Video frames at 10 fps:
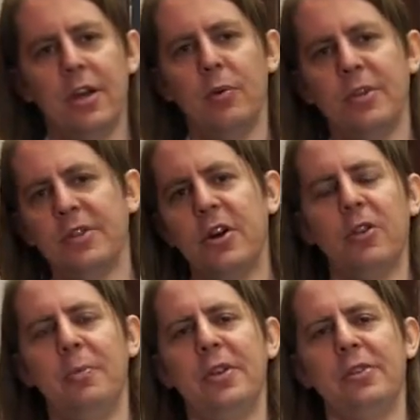we said, oh,
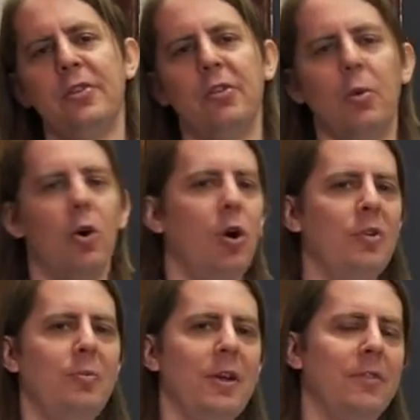the potential zero will
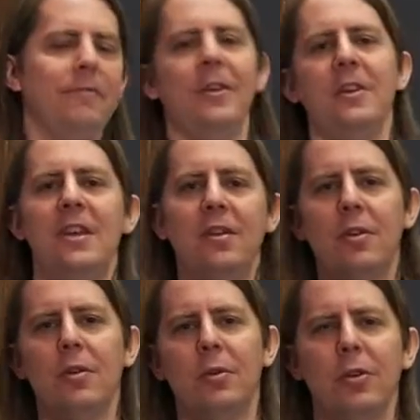always be at infinity.
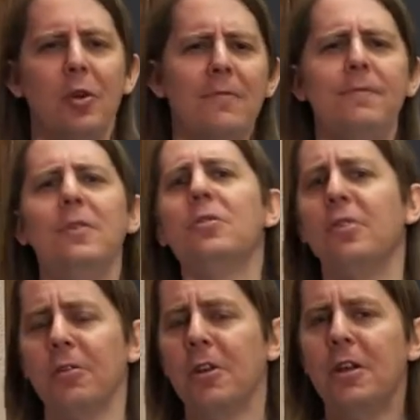When you're doing field
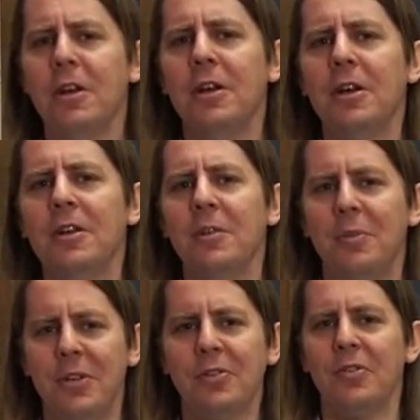theory, the
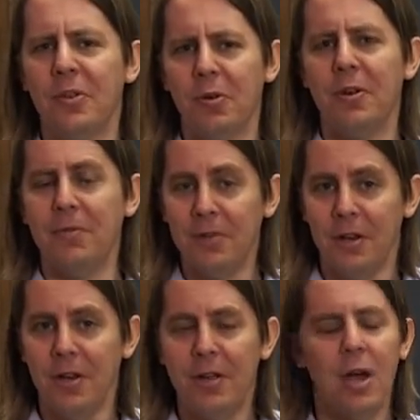potential zero at
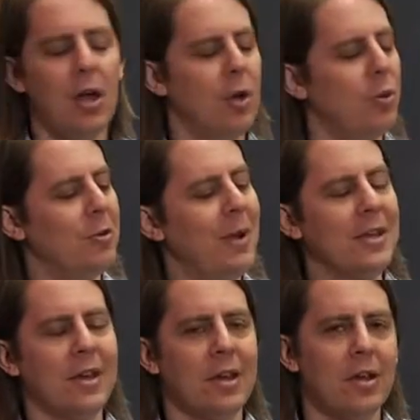infinity. When you're
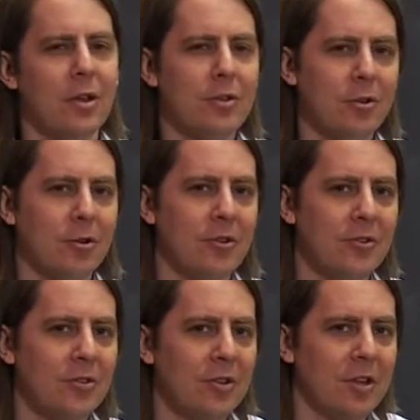making
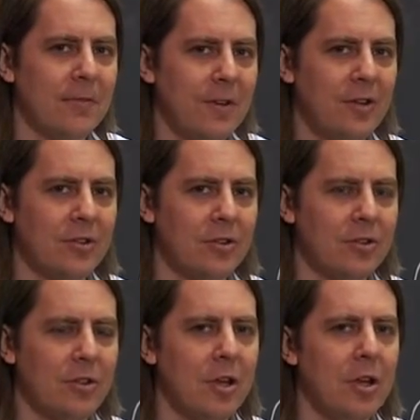circuits and
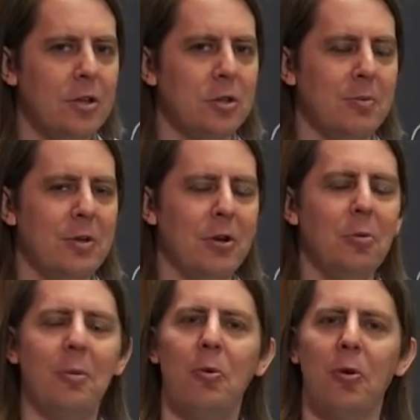devices, you can be a
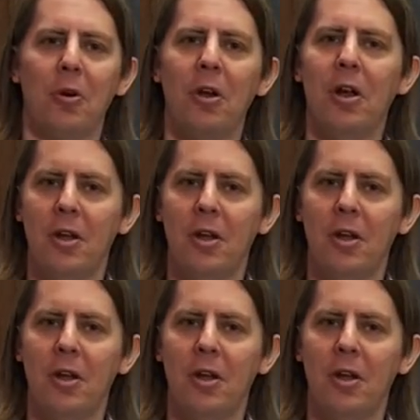little bit more,